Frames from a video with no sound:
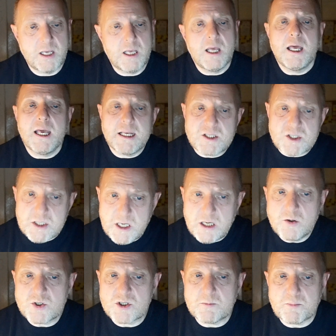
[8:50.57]
It's no
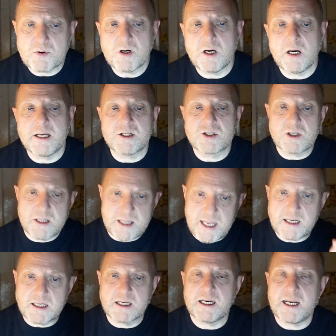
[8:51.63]
surprise to then
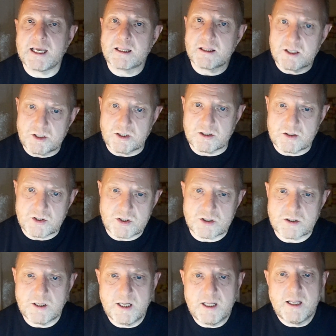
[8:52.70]
connect the dots.
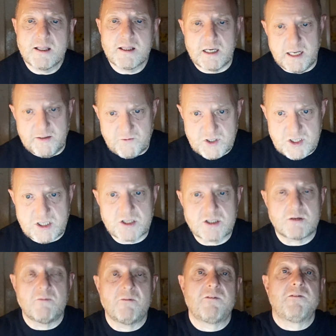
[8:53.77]
The lymph system
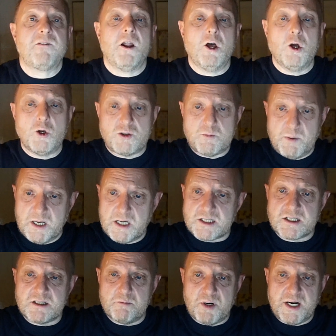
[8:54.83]
flows past the
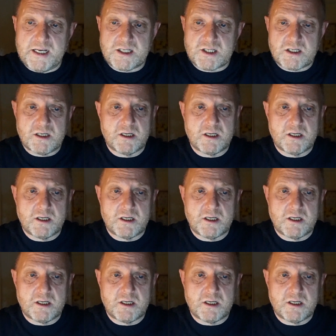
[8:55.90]
breast.